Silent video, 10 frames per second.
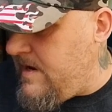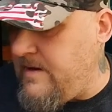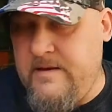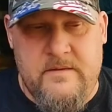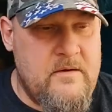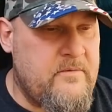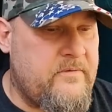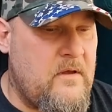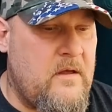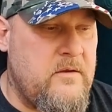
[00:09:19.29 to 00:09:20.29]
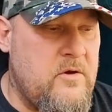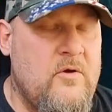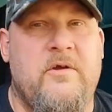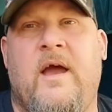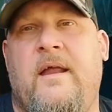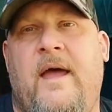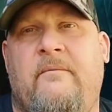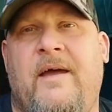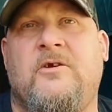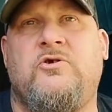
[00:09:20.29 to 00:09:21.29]
then there's you got to
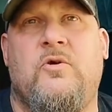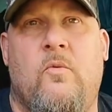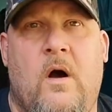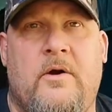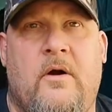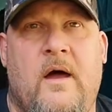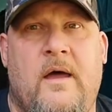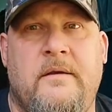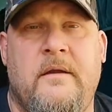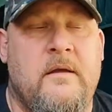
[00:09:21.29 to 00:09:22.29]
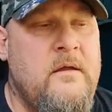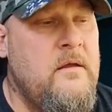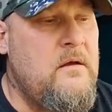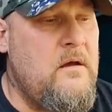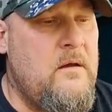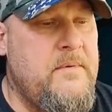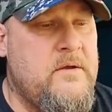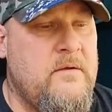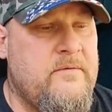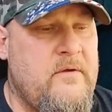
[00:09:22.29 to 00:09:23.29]
have extra water on,
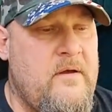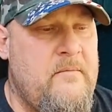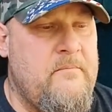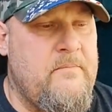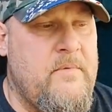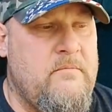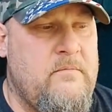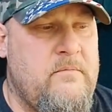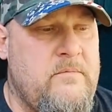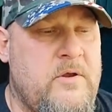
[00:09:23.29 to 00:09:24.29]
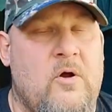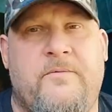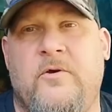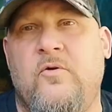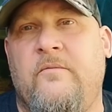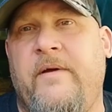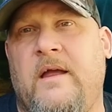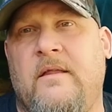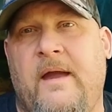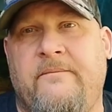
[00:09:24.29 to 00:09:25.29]
because if you're doing
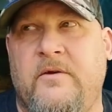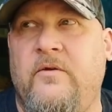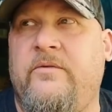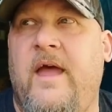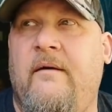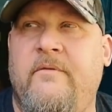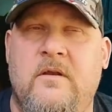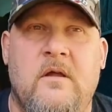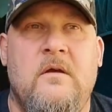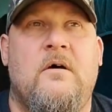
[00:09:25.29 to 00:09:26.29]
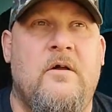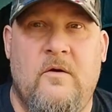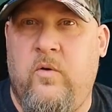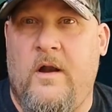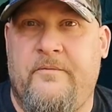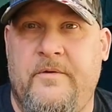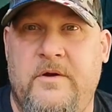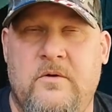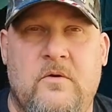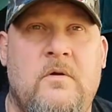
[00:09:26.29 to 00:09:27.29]
van life, you're used to having enough water for
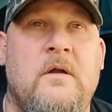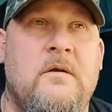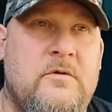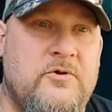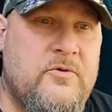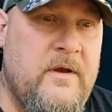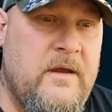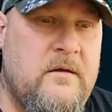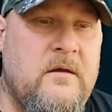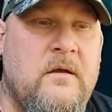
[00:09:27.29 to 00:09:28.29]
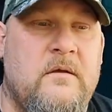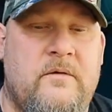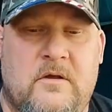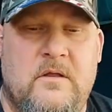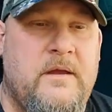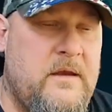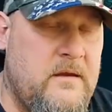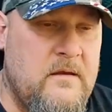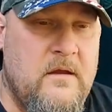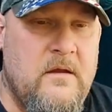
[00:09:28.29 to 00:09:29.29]
you to drink, to
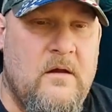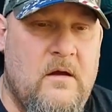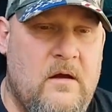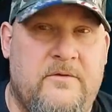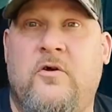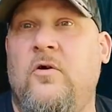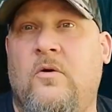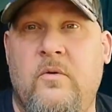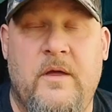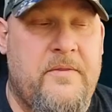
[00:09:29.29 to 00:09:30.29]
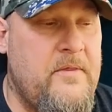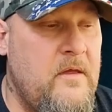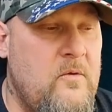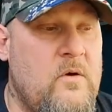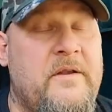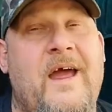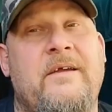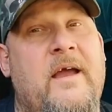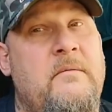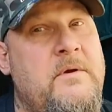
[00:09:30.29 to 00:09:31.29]
clean, to cook with. Well, now
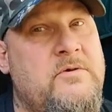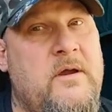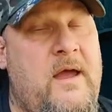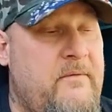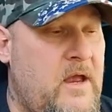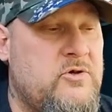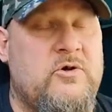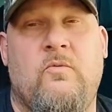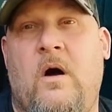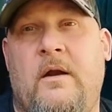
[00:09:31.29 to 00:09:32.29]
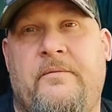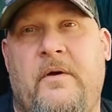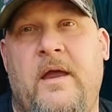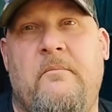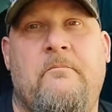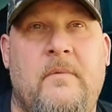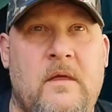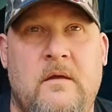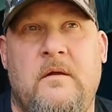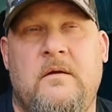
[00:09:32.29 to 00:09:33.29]
you got to make sure you have extra water for him,
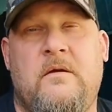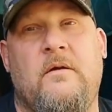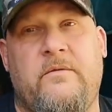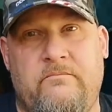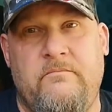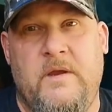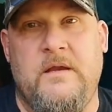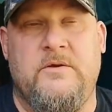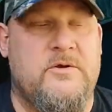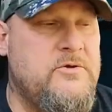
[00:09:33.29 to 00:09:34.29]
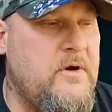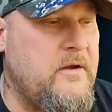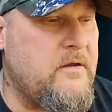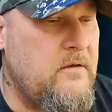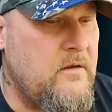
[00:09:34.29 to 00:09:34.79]
because he needs to drink.